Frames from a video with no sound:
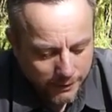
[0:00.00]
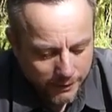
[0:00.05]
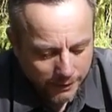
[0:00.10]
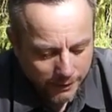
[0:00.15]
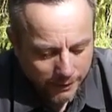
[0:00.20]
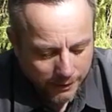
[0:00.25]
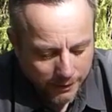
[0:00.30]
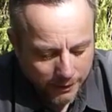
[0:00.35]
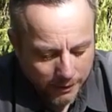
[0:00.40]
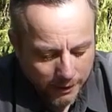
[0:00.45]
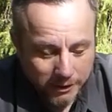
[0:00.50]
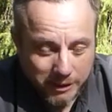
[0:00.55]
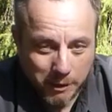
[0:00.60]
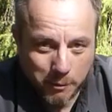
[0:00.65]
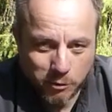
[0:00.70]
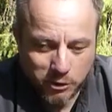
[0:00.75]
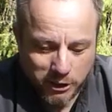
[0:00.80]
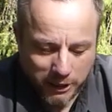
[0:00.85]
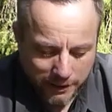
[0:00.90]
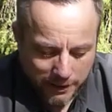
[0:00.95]
I'll
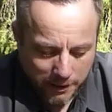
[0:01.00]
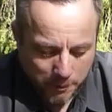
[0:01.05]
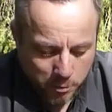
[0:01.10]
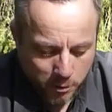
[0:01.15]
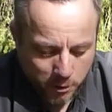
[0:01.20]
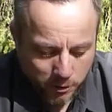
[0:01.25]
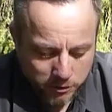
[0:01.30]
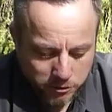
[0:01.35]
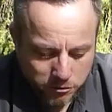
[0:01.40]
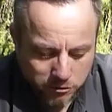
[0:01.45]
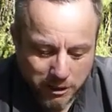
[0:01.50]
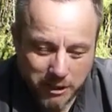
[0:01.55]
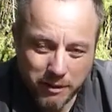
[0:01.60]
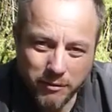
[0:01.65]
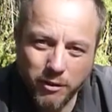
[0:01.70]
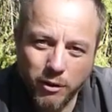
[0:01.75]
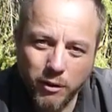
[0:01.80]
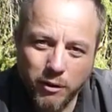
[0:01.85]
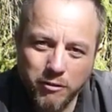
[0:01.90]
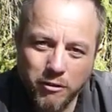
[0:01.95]
double check that, I'll put it on the screen if
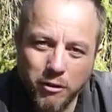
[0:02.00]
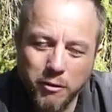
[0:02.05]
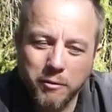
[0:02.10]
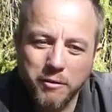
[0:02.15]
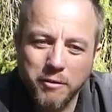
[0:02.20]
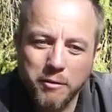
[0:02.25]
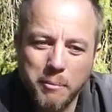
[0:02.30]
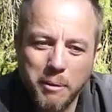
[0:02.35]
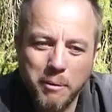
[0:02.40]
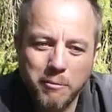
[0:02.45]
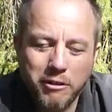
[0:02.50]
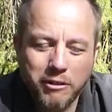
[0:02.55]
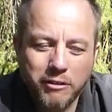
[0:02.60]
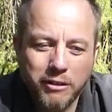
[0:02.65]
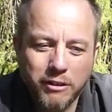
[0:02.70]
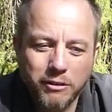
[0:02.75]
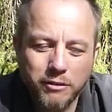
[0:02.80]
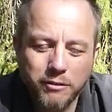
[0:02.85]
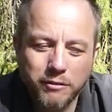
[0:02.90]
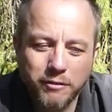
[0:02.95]
I got it wrong, from memory,
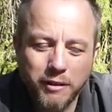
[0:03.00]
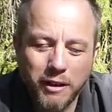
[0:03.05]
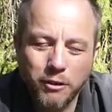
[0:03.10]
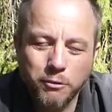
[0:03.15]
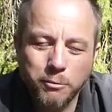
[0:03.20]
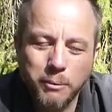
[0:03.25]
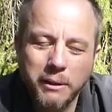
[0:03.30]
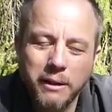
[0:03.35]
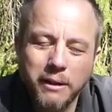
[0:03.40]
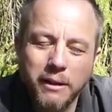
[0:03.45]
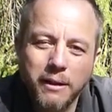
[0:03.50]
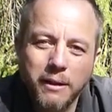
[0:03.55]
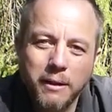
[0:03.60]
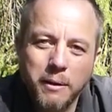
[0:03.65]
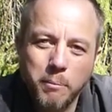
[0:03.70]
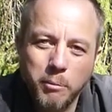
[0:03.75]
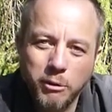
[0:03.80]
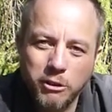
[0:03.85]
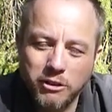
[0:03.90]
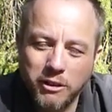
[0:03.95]
it fails me.
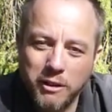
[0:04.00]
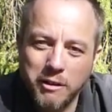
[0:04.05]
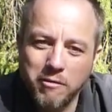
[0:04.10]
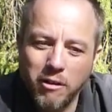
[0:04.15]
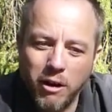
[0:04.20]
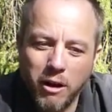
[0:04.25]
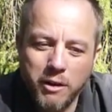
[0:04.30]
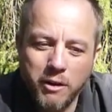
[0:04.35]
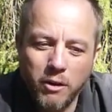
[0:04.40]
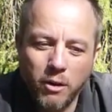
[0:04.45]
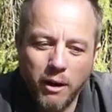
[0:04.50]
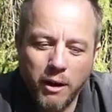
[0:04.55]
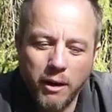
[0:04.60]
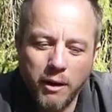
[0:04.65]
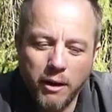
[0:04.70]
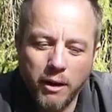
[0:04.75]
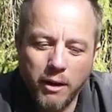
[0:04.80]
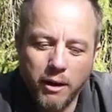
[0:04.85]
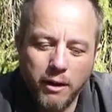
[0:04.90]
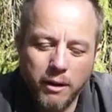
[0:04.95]
But so he wrote
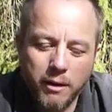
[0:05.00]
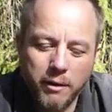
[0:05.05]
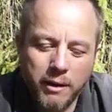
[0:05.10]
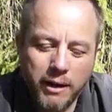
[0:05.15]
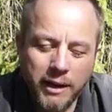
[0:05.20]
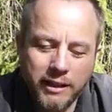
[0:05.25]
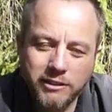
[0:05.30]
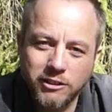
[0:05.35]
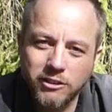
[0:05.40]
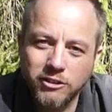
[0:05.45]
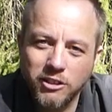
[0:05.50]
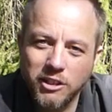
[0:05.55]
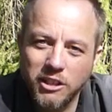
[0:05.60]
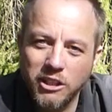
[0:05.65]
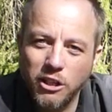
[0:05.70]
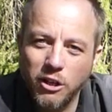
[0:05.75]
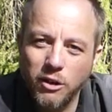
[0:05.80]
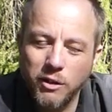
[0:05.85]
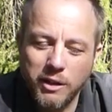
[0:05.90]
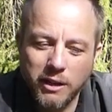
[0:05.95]
a letter to the
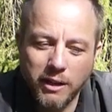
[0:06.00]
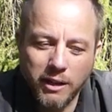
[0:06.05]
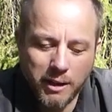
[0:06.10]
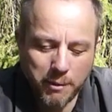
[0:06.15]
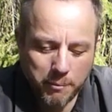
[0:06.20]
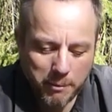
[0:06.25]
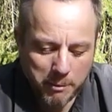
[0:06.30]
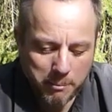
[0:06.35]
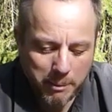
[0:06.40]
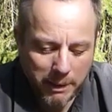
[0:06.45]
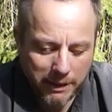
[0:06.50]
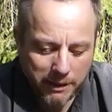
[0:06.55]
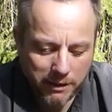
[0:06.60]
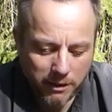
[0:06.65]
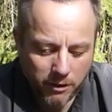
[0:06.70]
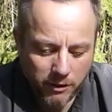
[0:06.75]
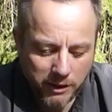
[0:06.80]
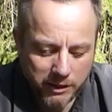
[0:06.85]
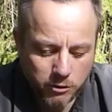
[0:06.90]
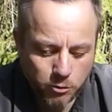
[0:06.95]
Union Company back in
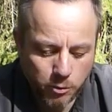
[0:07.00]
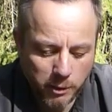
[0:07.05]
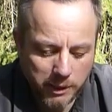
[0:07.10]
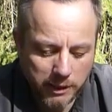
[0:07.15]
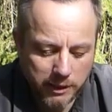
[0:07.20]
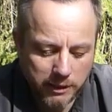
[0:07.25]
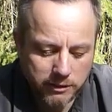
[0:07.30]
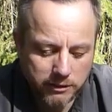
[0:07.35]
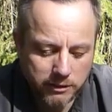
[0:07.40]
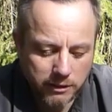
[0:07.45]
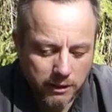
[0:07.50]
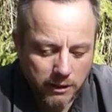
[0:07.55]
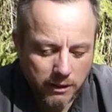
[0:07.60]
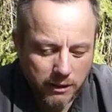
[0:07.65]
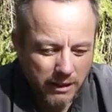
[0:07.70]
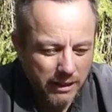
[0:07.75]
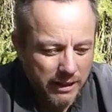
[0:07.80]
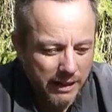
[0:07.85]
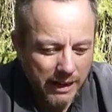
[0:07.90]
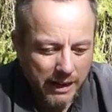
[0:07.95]
the 1920s,
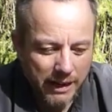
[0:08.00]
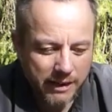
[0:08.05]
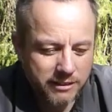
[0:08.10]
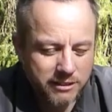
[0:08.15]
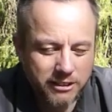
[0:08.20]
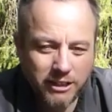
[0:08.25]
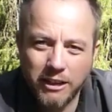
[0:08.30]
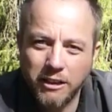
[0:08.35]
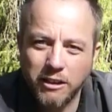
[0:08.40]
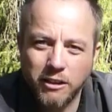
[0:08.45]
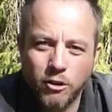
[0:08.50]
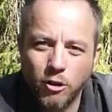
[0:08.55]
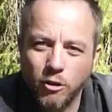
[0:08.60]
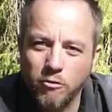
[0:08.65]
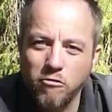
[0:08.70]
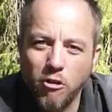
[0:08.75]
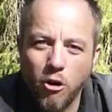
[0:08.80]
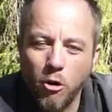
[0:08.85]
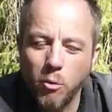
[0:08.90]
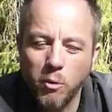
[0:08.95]
and something had gone
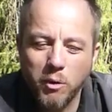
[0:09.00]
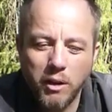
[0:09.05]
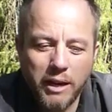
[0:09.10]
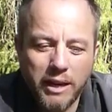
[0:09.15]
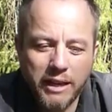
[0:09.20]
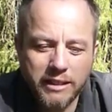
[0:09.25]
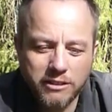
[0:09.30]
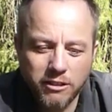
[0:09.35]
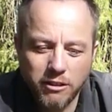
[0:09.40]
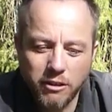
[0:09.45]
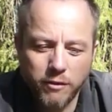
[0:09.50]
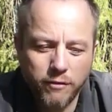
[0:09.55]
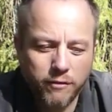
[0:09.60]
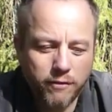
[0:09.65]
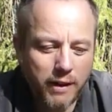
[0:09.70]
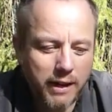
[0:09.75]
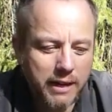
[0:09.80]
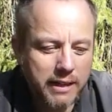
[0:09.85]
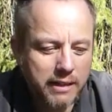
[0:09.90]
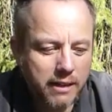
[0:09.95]
wrong with the letter, it
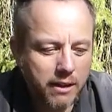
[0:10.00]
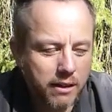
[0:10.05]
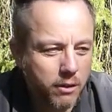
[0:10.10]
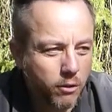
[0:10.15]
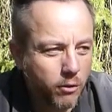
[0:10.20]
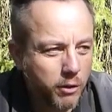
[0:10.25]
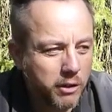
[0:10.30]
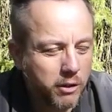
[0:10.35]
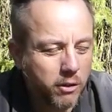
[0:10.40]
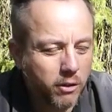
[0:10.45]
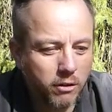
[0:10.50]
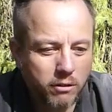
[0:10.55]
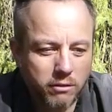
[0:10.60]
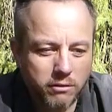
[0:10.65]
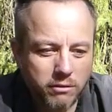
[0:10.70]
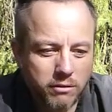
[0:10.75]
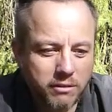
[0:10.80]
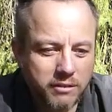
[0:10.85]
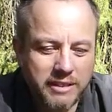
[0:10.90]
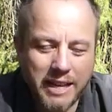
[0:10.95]
faded or it got
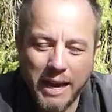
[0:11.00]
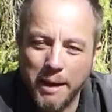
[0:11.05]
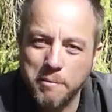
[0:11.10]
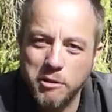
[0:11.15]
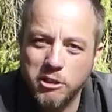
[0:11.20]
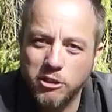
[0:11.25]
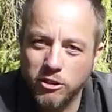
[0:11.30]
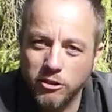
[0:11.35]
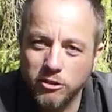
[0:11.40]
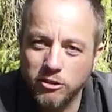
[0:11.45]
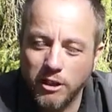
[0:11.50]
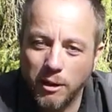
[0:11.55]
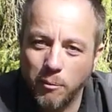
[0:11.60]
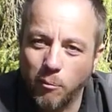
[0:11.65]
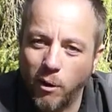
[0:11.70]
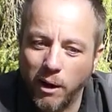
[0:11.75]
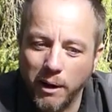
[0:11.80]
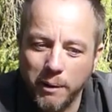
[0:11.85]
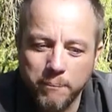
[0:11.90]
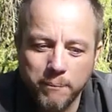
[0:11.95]
damaged in some
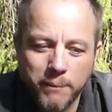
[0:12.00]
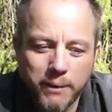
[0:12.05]
way,